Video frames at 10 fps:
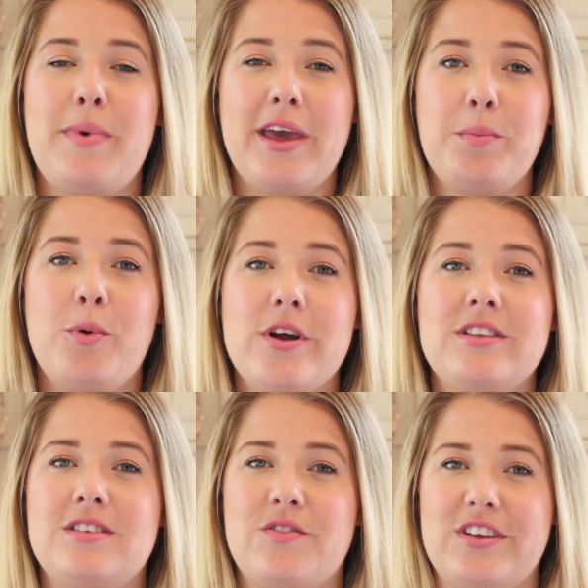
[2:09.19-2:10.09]
make a
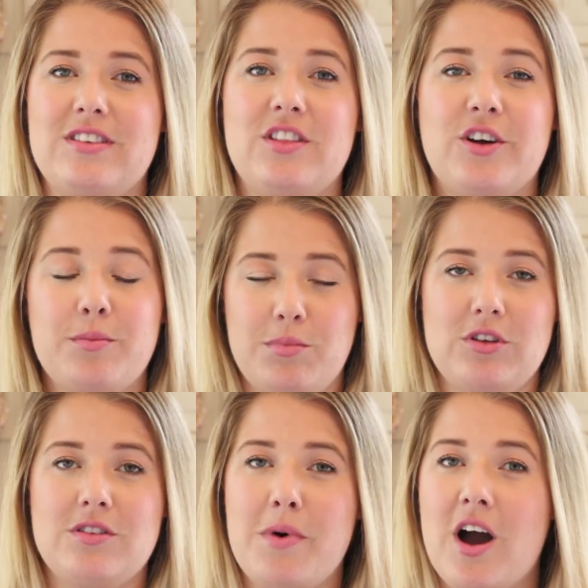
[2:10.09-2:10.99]
point to visit the
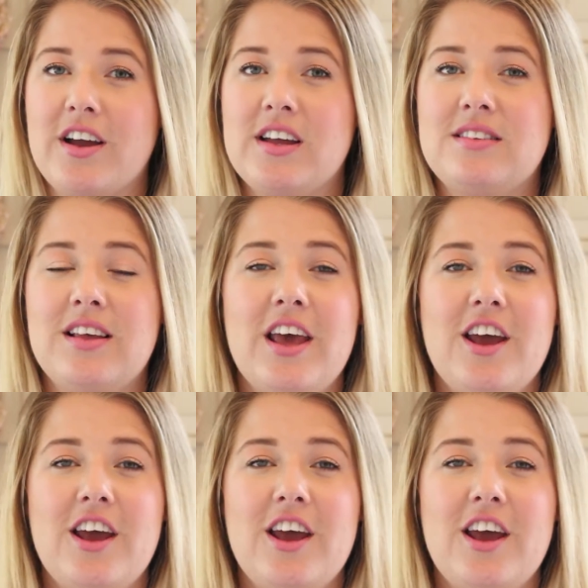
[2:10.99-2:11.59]
computer market.